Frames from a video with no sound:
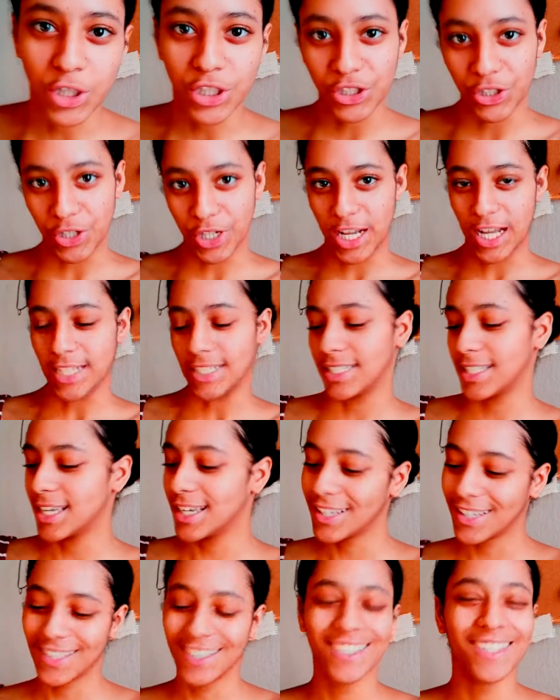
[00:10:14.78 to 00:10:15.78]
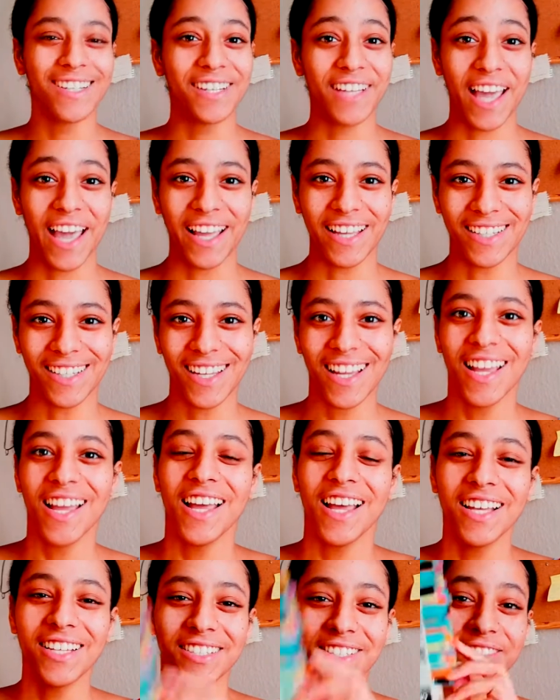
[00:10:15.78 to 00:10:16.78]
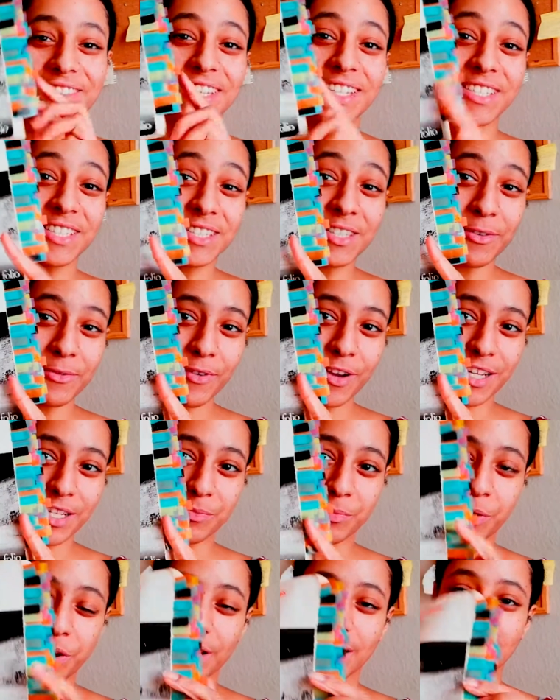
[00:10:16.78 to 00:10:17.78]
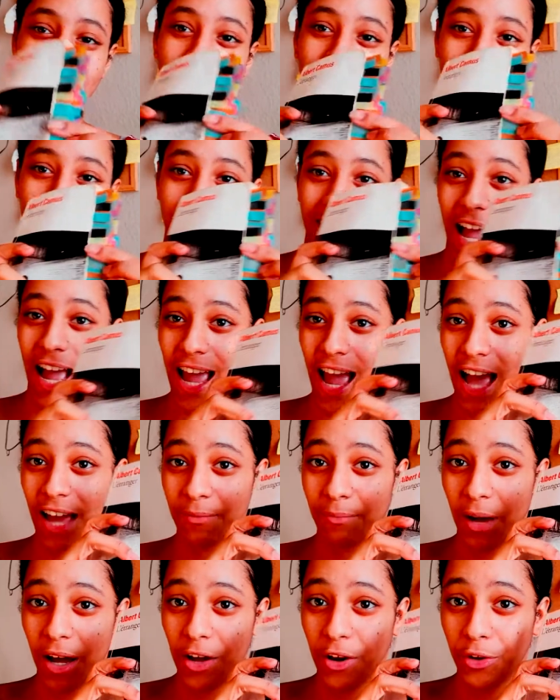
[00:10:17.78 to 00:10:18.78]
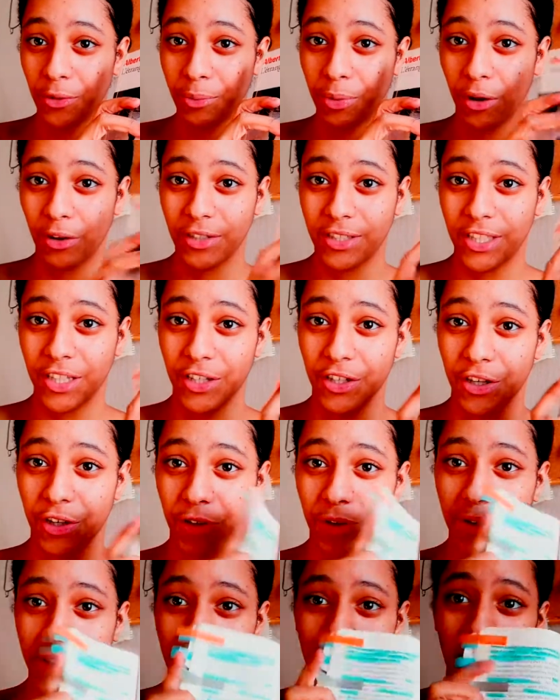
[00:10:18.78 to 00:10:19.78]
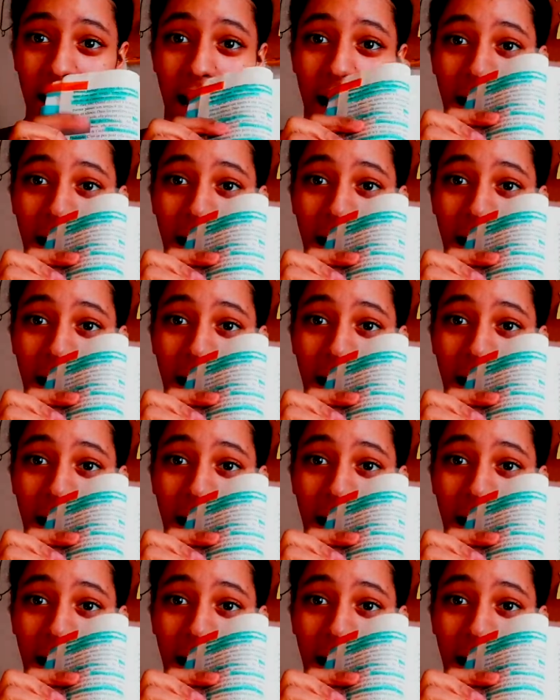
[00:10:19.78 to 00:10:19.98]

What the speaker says: shortcuts. Okay, so this is the French book. So I had my own post-it notes.